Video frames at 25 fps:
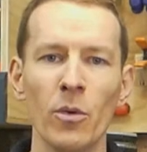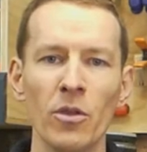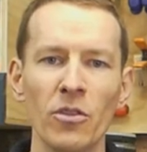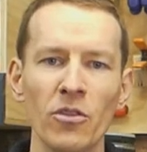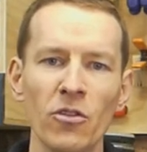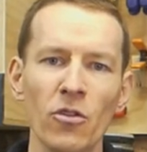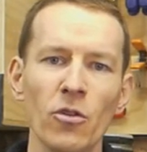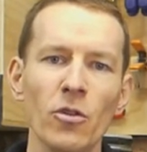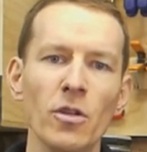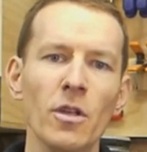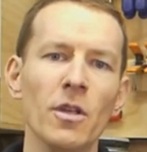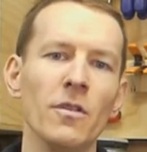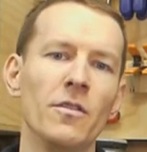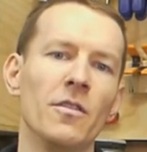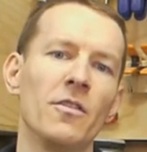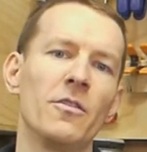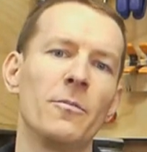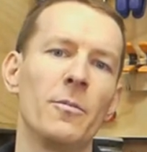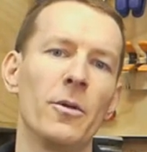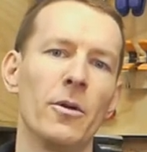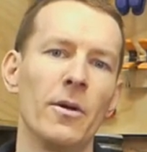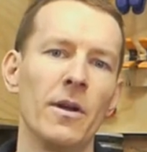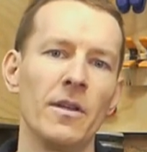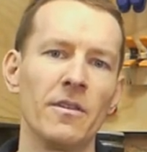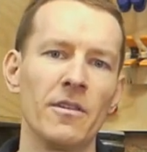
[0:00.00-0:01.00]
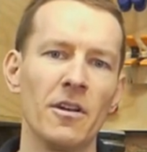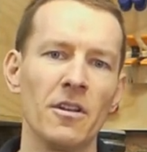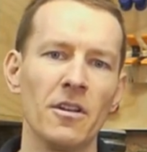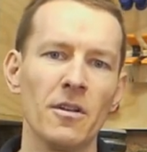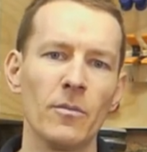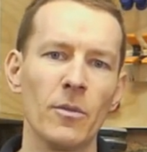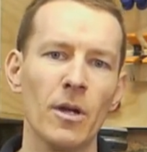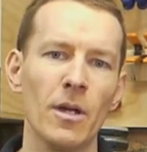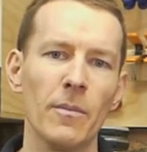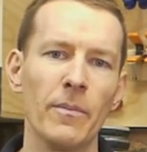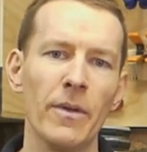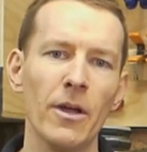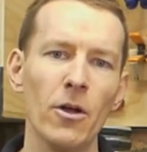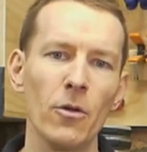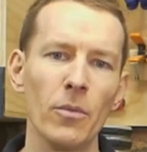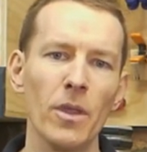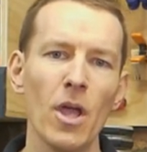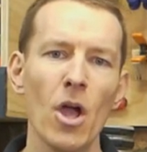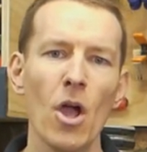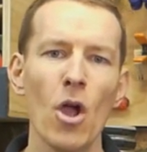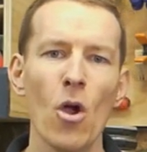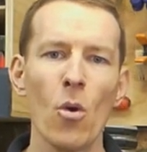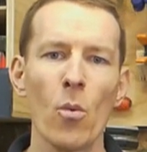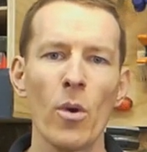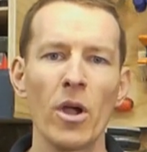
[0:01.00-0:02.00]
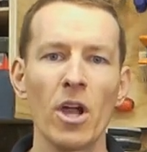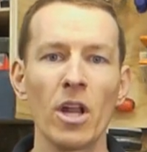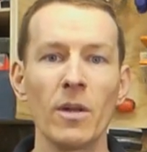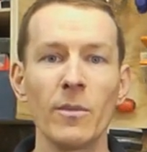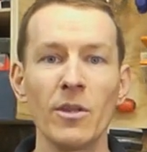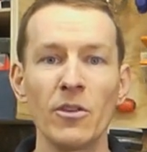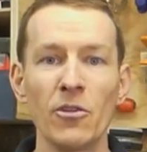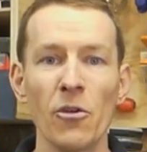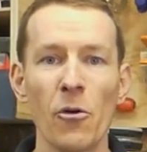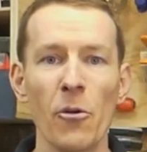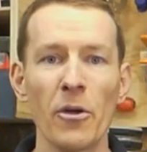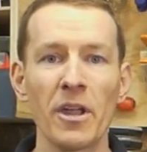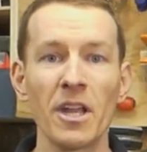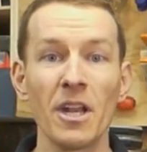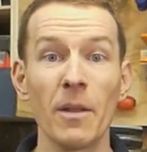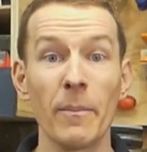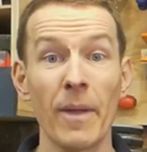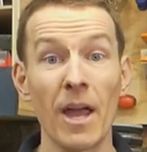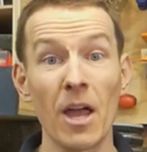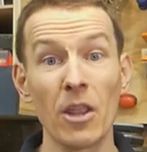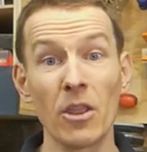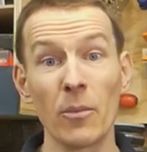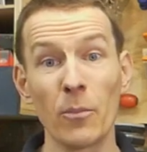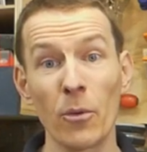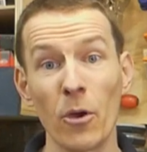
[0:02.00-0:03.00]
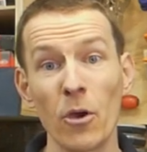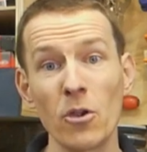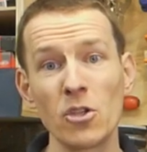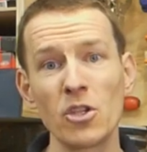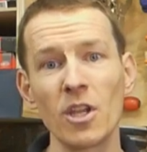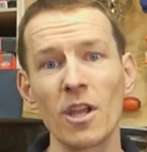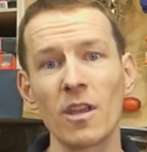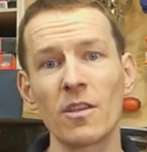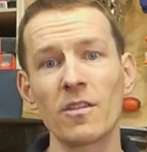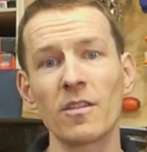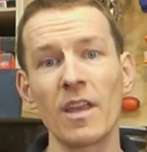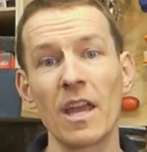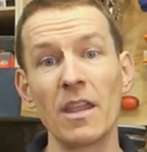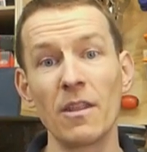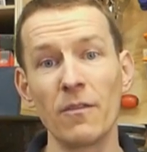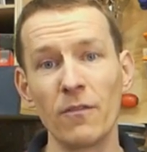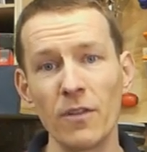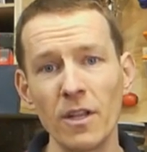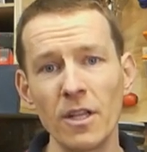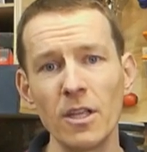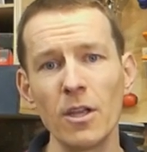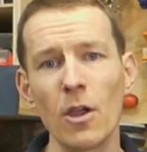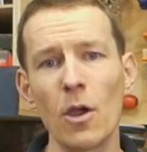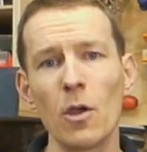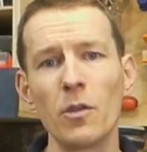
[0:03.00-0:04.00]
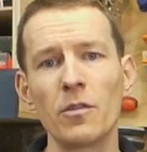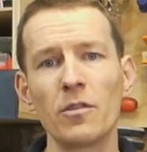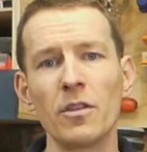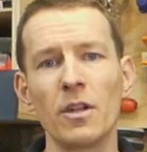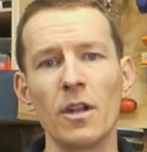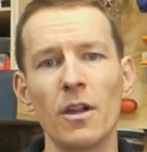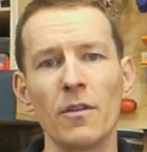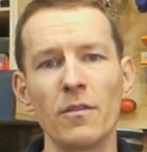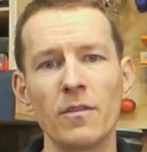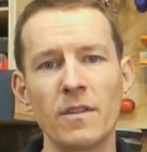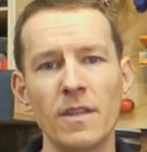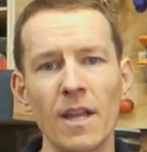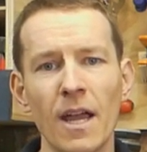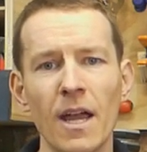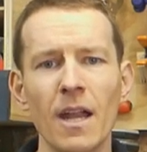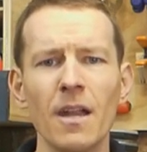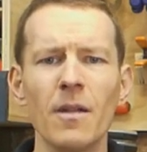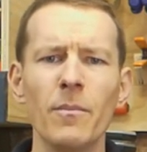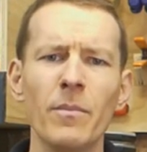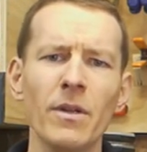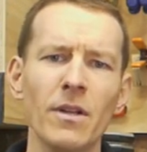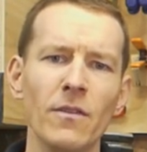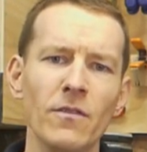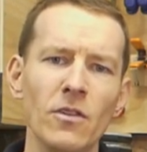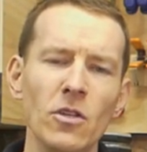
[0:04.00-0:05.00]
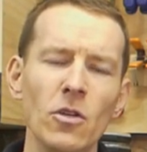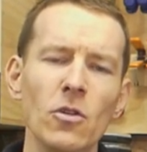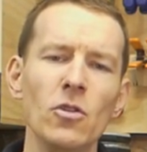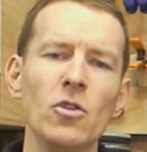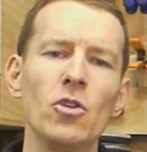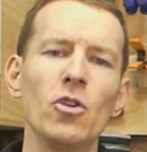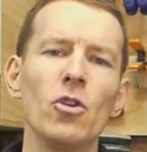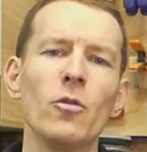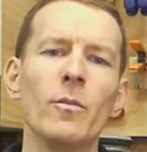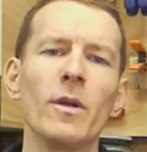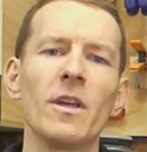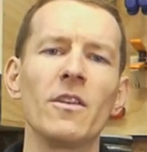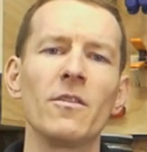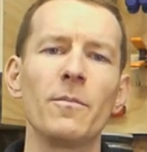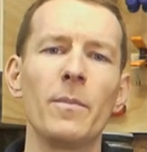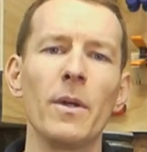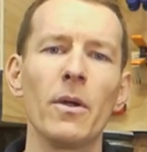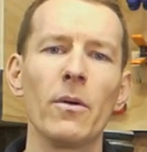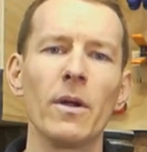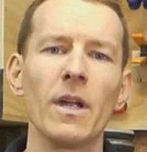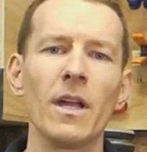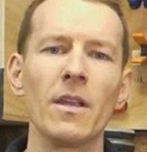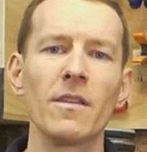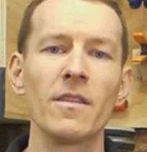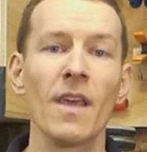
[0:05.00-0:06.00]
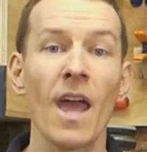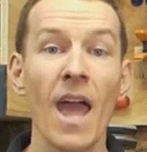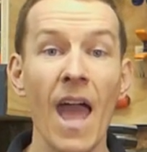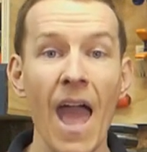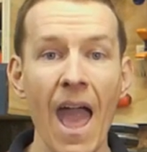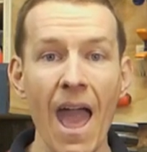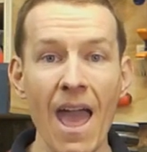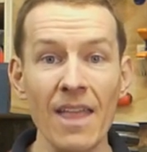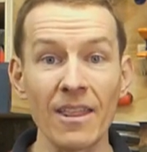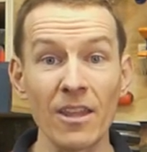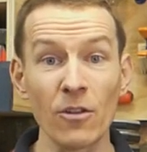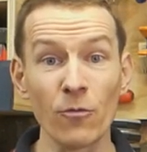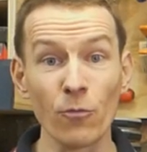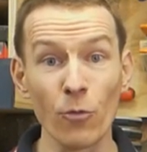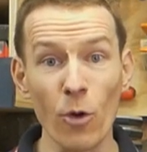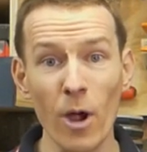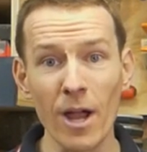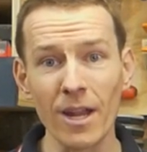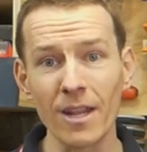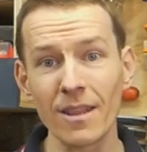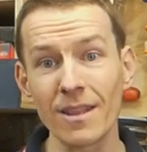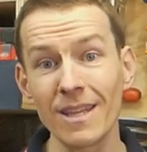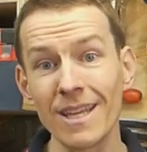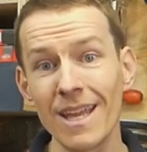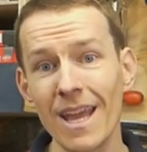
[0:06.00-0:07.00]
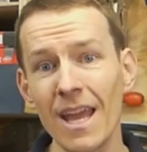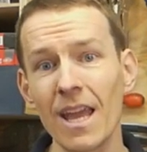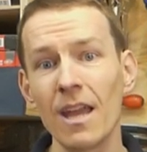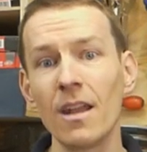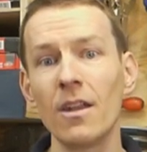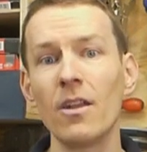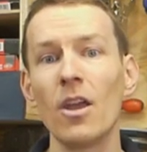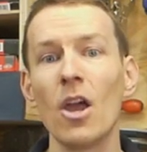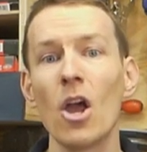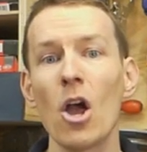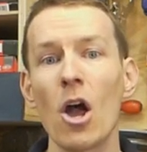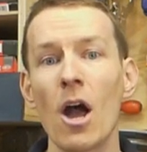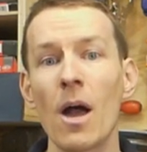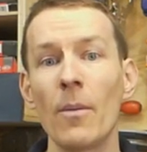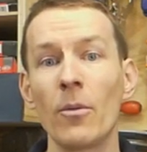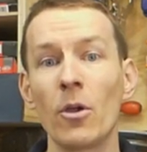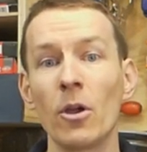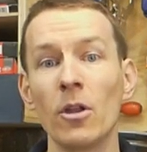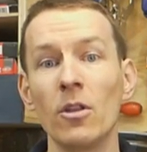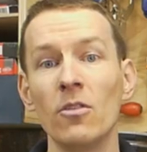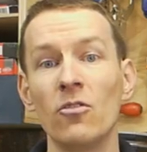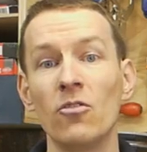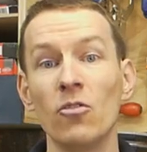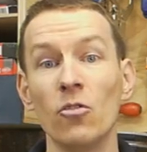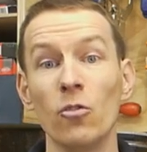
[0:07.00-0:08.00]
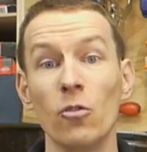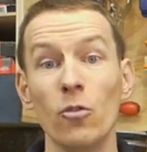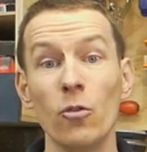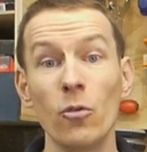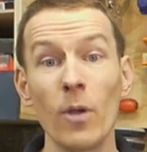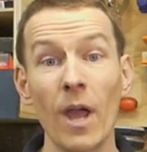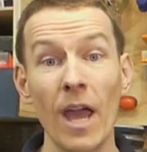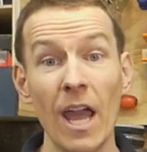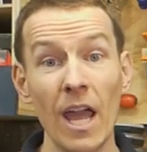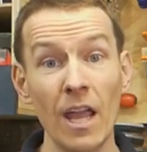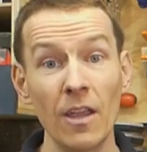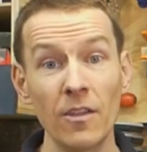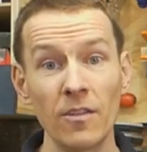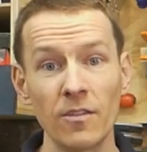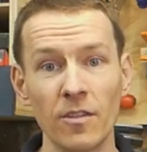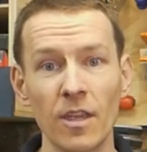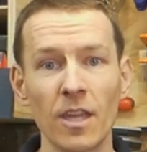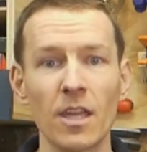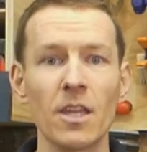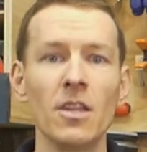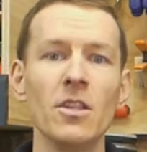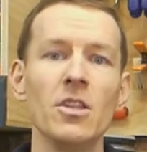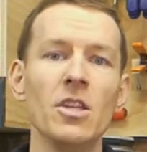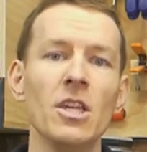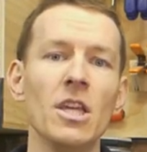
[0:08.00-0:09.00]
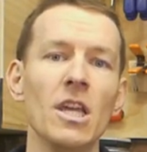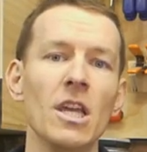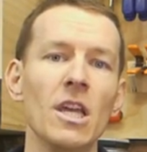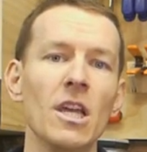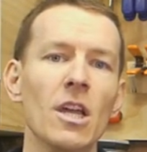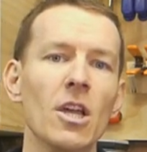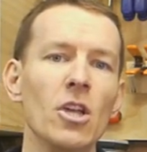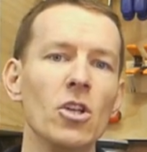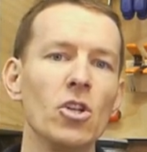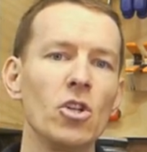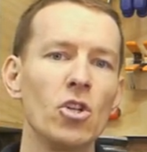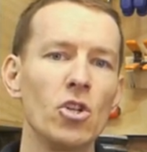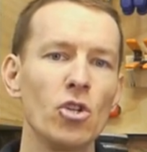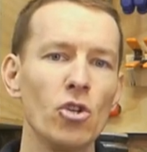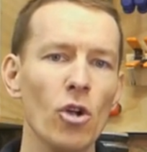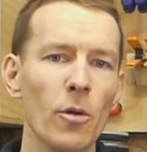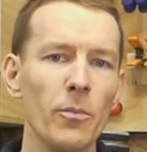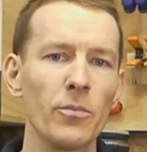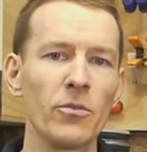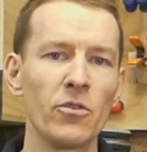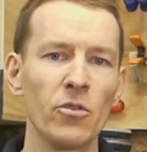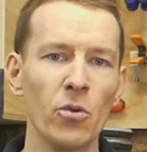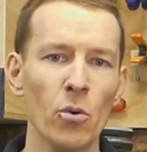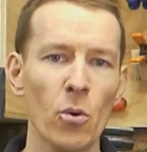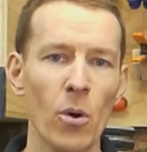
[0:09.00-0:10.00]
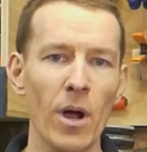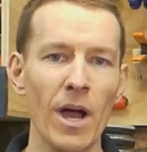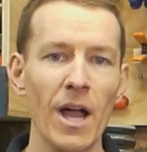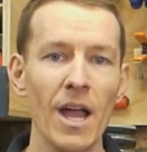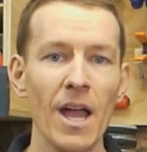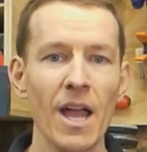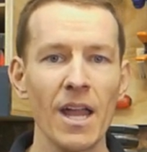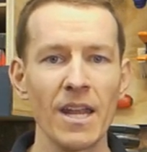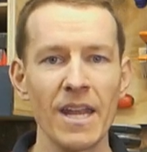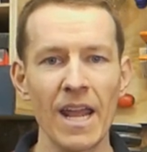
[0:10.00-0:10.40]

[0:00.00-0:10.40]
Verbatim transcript: with two years experience under my belt, we're going to be talking about the projects and the videos that I've done, a bit of YouTube experience, and then right at the end, I'm going to do a second year shop tour.